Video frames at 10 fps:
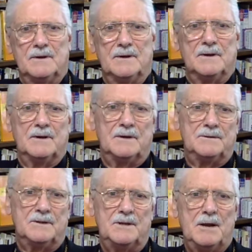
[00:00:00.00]

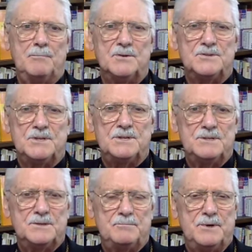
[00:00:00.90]
The leprosy
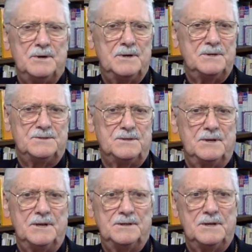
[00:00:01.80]
disappeared
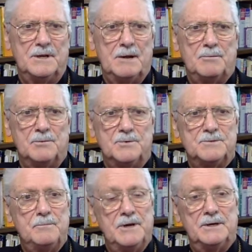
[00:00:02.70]
instantly, and the leper
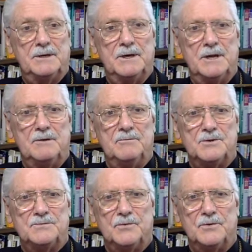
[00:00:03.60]
was made clean.
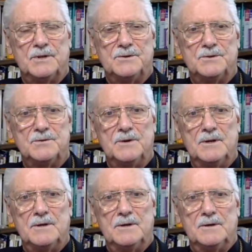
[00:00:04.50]
Verse 42.
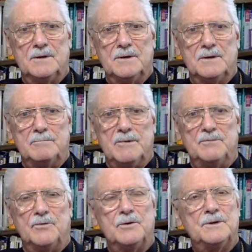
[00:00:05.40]

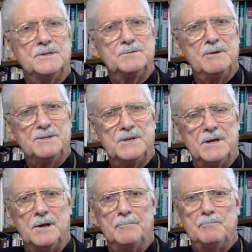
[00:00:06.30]
Before dismissing
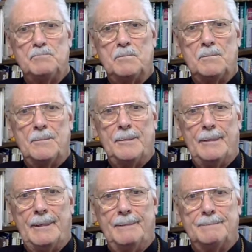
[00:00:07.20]
him,
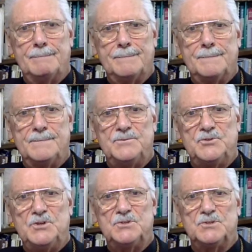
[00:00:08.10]

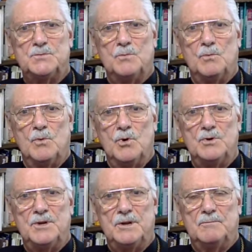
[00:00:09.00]
Jesus
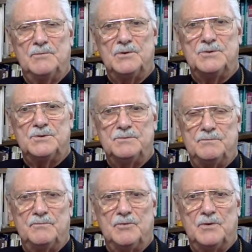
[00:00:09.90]
warned him, verse
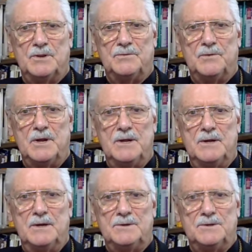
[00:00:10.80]
43,
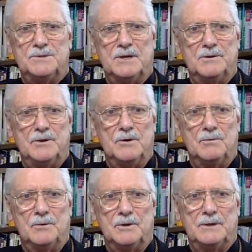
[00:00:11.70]
to tell no
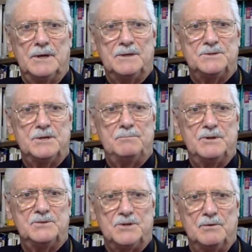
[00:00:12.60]
one and
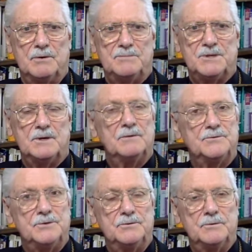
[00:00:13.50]
simply show
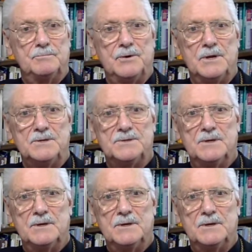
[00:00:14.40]
himself to the priest,